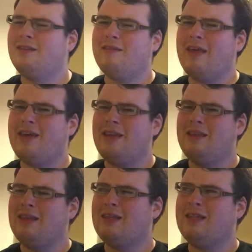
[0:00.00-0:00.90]
then
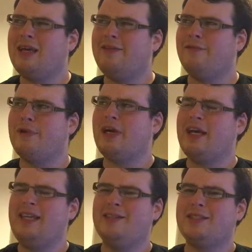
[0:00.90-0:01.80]
in the dead of
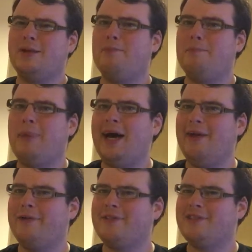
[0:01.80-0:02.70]
night, some
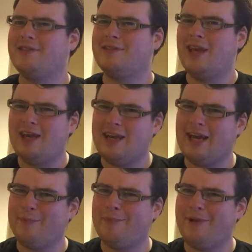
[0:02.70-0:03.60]
pirates
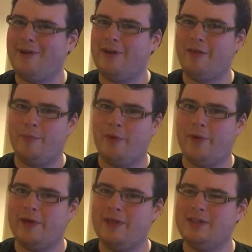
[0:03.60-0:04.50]
kidnap a lot of the
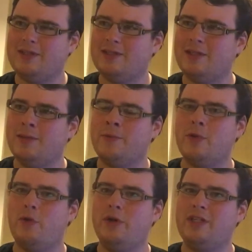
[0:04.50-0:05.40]
boys.
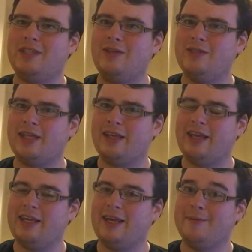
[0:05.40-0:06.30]
Or at least it looks like they
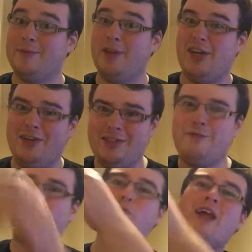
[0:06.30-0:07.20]
kidnapped them. The nuns
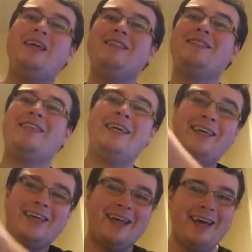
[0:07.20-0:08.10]
have raised
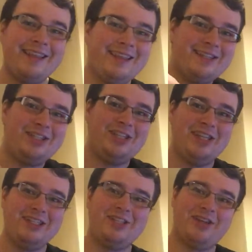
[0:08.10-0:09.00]

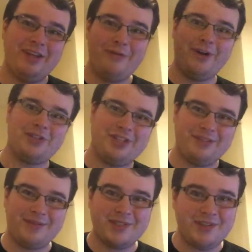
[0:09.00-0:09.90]
the Jolly Roger
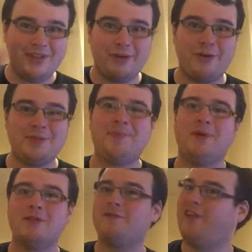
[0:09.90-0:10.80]
skull and
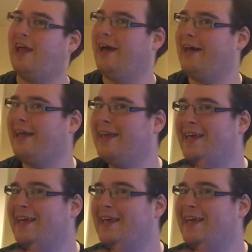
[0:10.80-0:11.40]
crossbones flag.